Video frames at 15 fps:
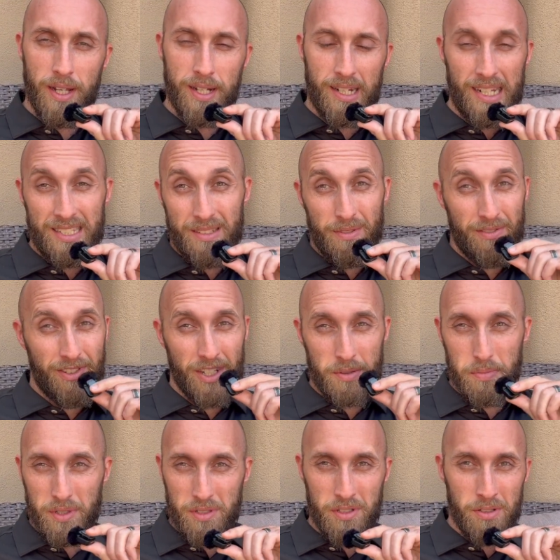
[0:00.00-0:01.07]
I guess I'm on
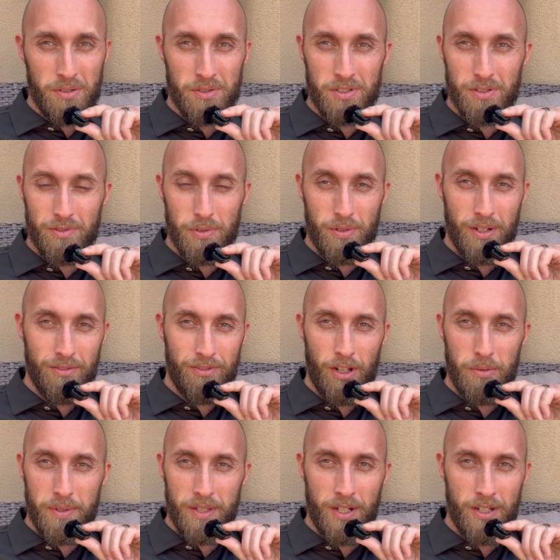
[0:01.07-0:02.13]
Facebook too, so if you want to
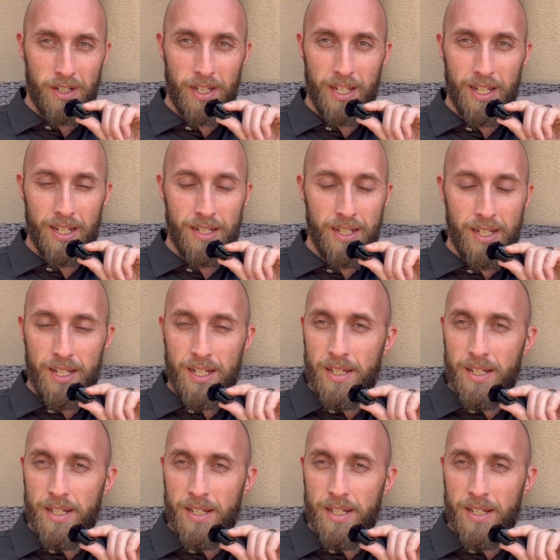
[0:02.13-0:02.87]
follow me there, you can.